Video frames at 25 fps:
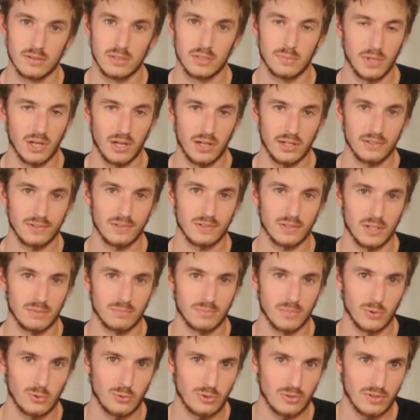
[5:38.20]
To be honest,
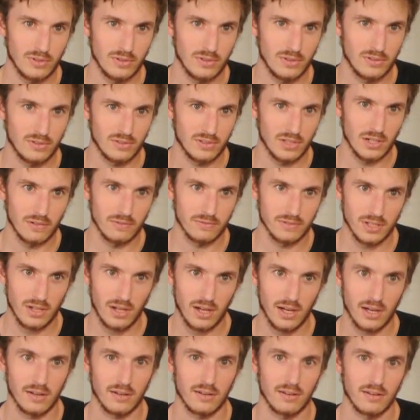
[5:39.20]
I'm mostly
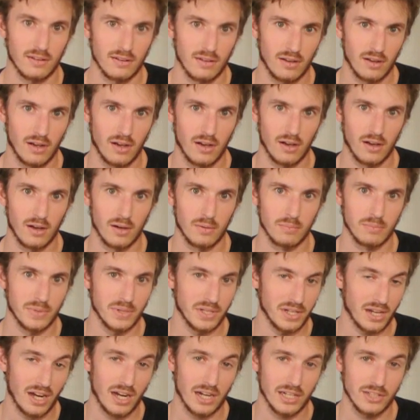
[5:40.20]
self-taught. Um,
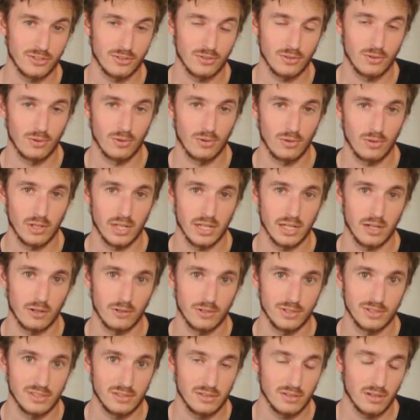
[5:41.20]
in high school, I
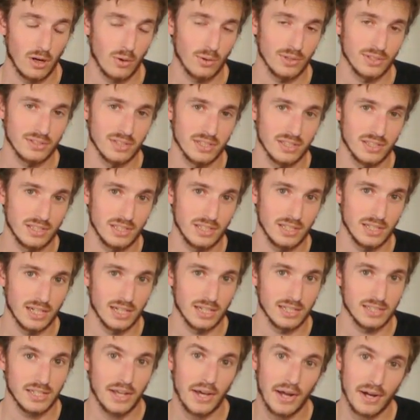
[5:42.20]
always always did the
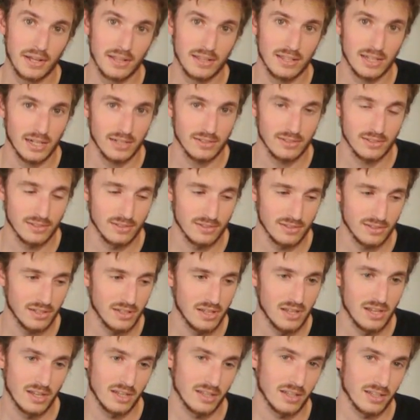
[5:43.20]
uh, tech
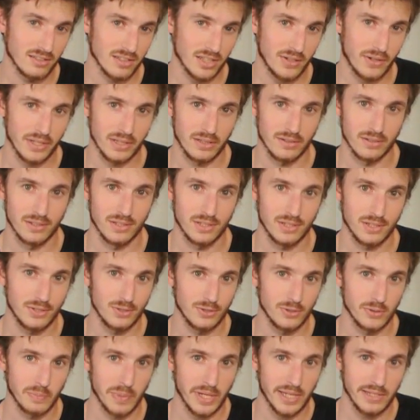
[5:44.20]
classes, and that's how I learned to
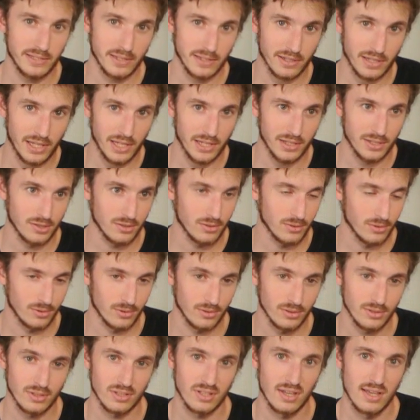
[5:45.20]
use basic hand
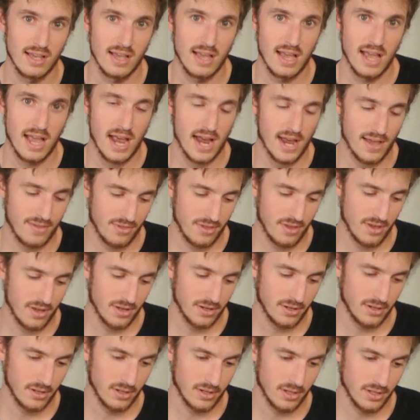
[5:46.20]
tools. And
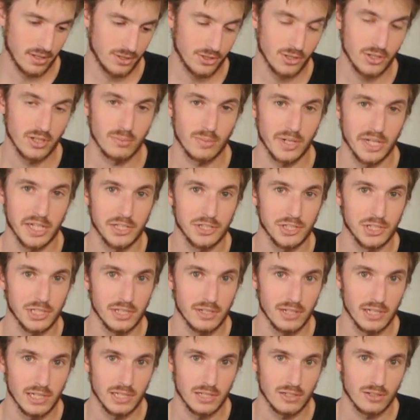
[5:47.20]
then uh, during my
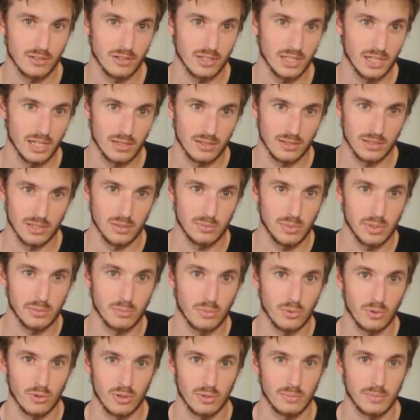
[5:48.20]
engineering degree, I learned a
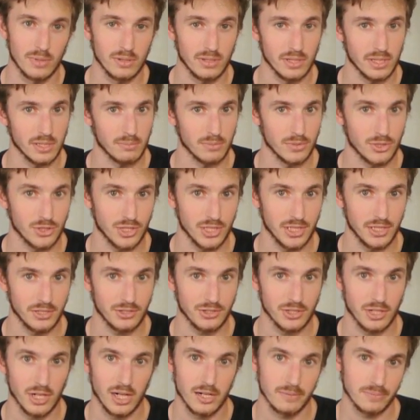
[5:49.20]
bit more about like machine
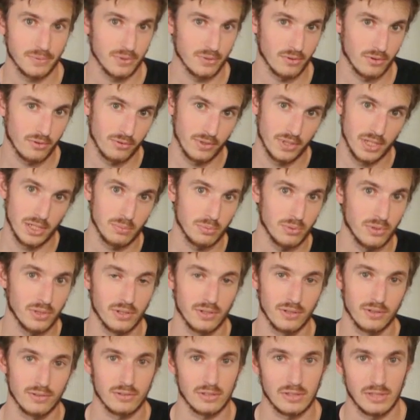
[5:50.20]
shops and 3D
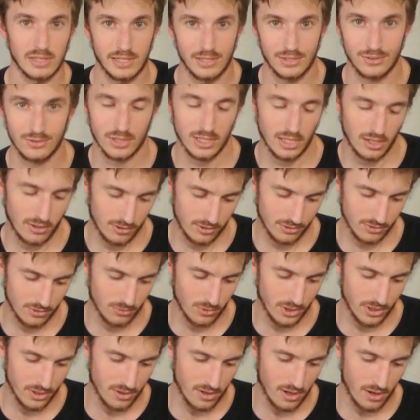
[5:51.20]
printers and laser cutters
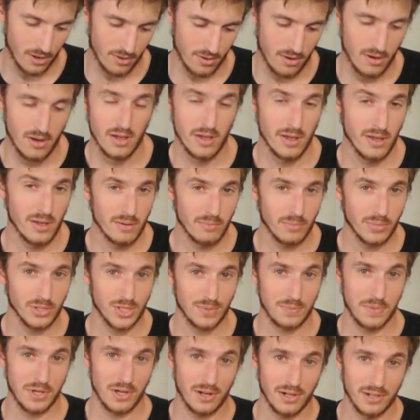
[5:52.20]
and whatnot. But
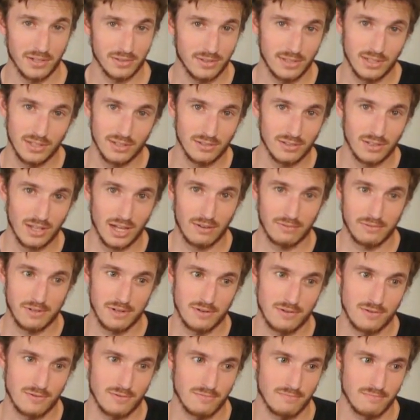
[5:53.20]
to be honest, you just have
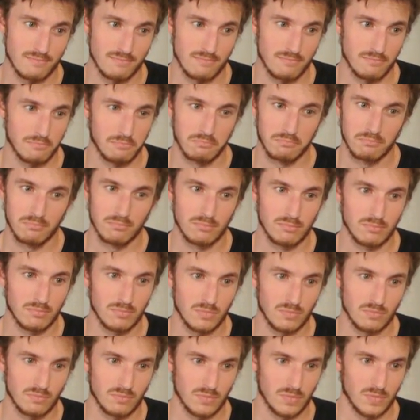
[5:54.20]
to
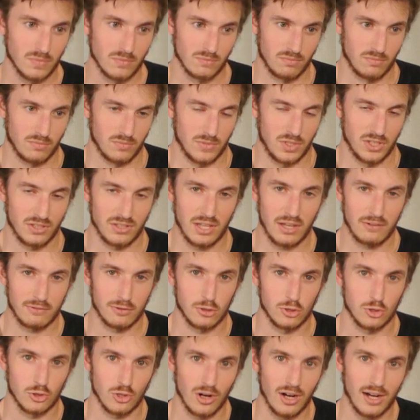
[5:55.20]
just
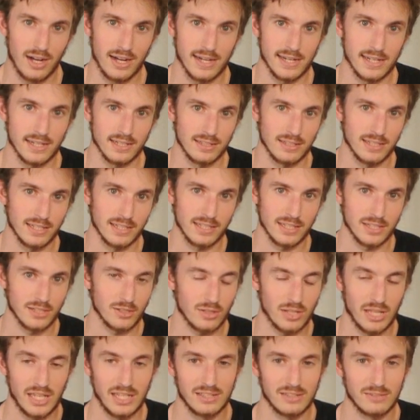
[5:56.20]
have to try. Like
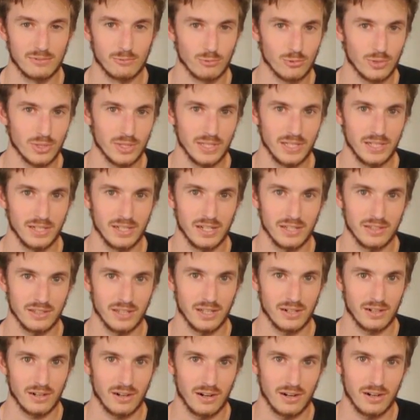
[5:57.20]
it's it's really not
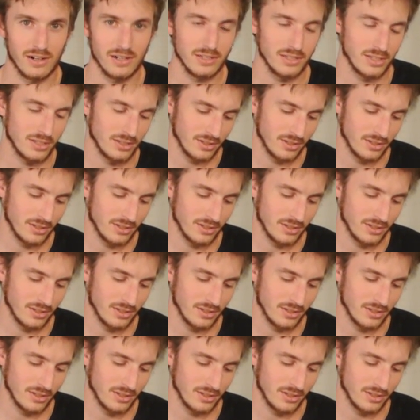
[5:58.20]
that hard.